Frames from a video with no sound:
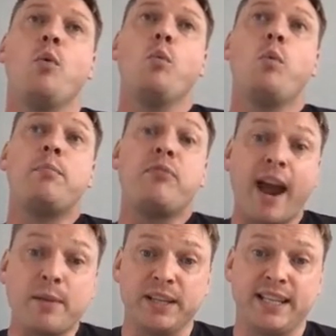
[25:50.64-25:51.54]
We're
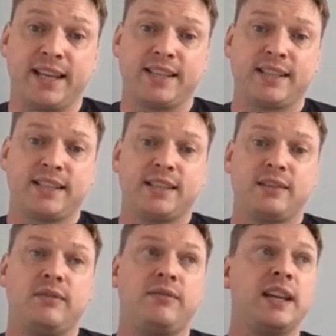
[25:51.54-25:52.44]
pragmatists.
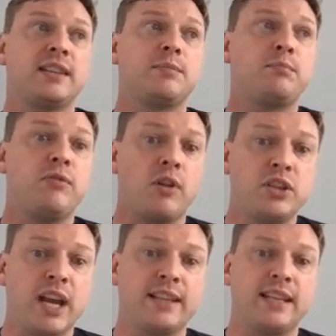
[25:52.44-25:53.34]
This
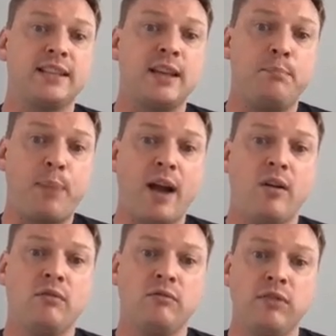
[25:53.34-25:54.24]
project is
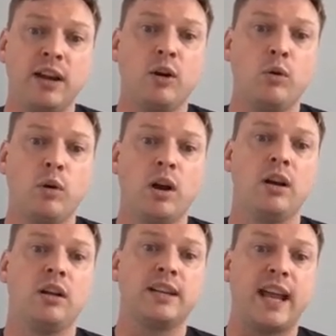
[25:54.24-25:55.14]
about real
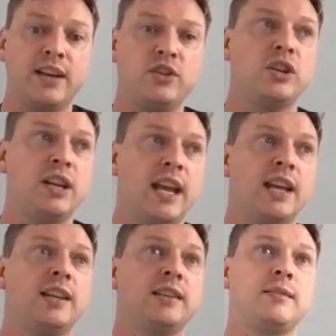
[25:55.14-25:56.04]
world
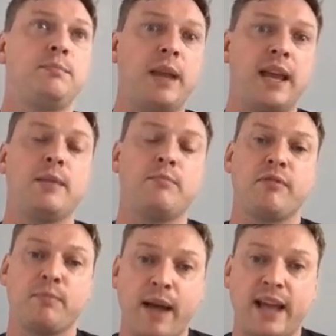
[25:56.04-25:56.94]
engineers being
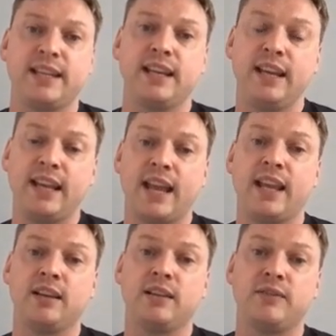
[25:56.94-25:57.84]
pragmatic and
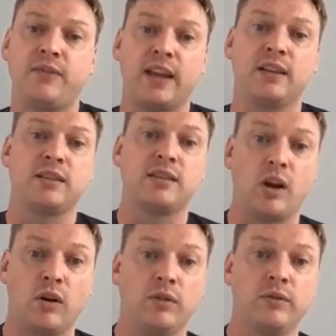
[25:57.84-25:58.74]
getting things
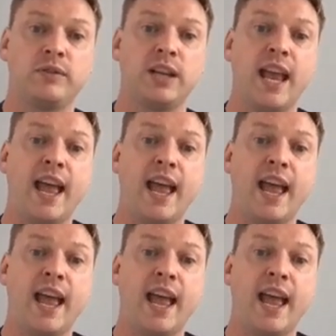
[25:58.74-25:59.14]
solved.